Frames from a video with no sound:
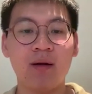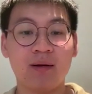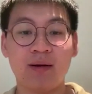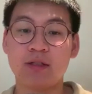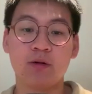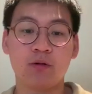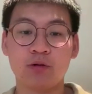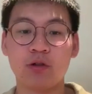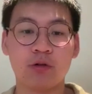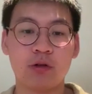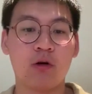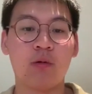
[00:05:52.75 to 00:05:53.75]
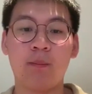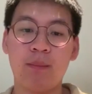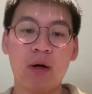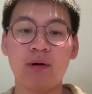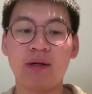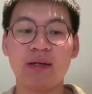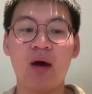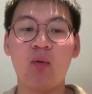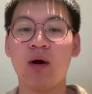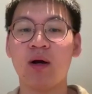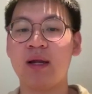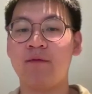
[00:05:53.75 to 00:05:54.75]
That's also, building
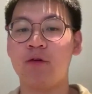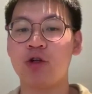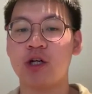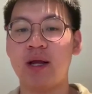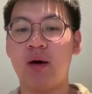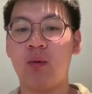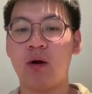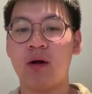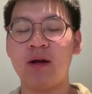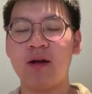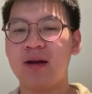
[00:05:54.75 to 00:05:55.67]
network, leveraging network.